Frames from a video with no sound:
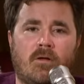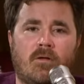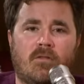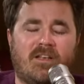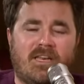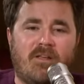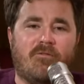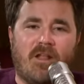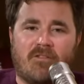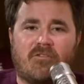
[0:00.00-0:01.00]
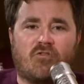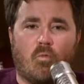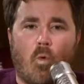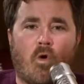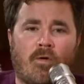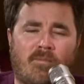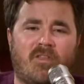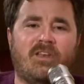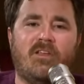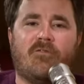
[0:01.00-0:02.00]
The defense swarmed. The
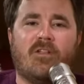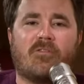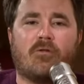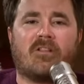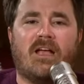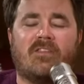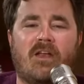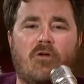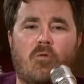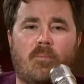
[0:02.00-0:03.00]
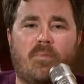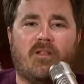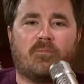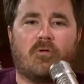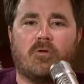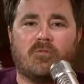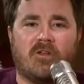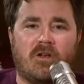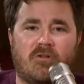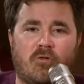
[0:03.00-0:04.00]
defense looked like they knew what Pittsburgh was
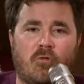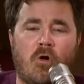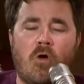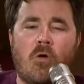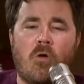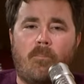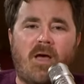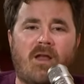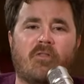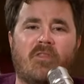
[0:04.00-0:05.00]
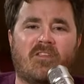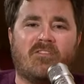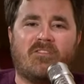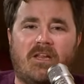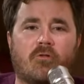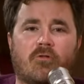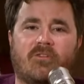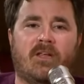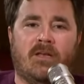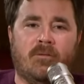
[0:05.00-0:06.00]
going to do better than the Steelers
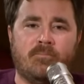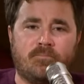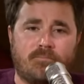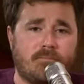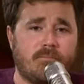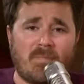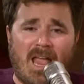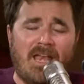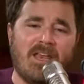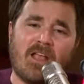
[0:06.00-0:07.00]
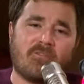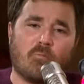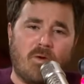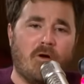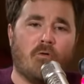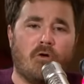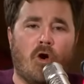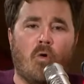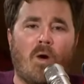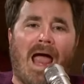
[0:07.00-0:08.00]
did. And yes, we don't
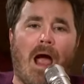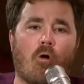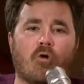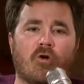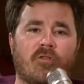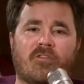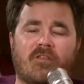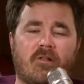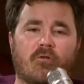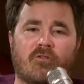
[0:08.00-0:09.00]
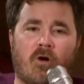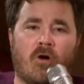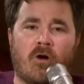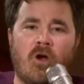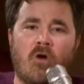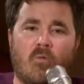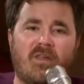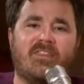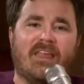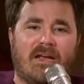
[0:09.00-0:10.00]
know how good the Steelers are. We
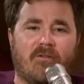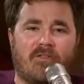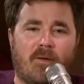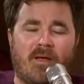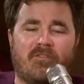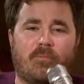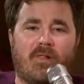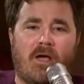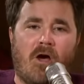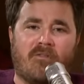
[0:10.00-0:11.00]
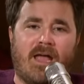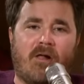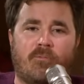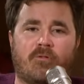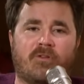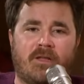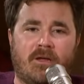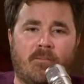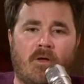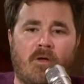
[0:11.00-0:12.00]
think of them as a playoff caliber
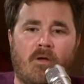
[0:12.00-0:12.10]
team.